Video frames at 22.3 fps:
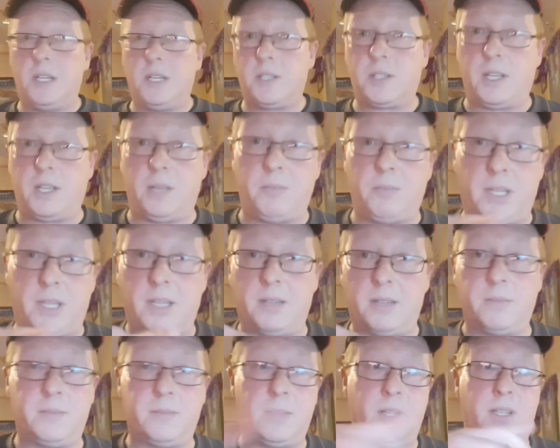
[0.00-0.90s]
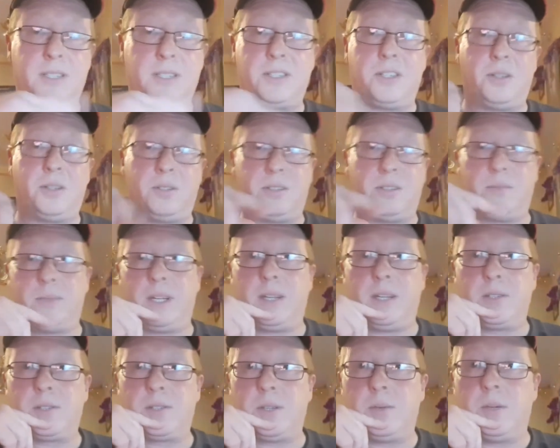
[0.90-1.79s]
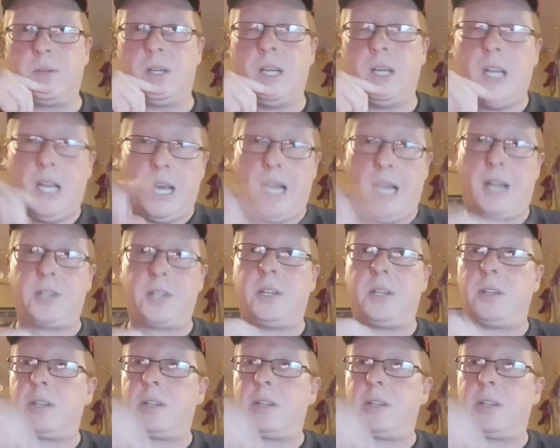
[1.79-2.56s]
Same me, I'm actually on them now. So actually,